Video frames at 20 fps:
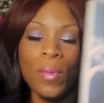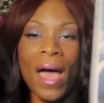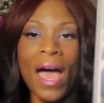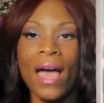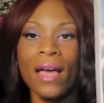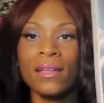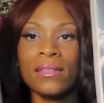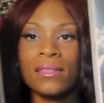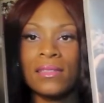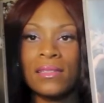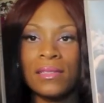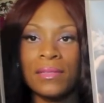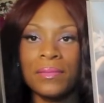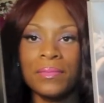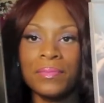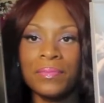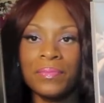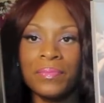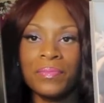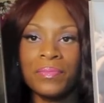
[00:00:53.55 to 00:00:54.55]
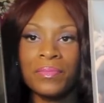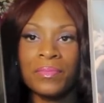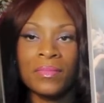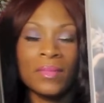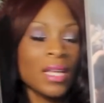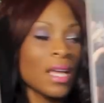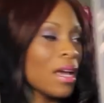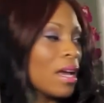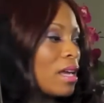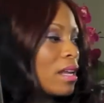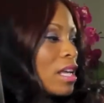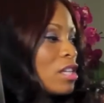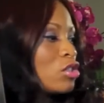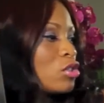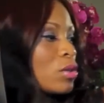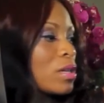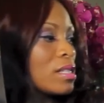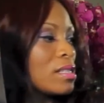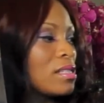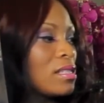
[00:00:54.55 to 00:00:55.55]
packs. And
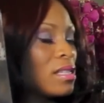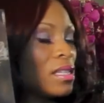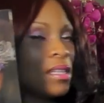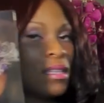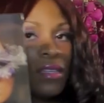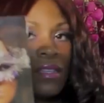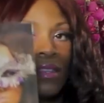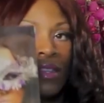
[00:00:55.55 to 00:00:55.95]
as you can see,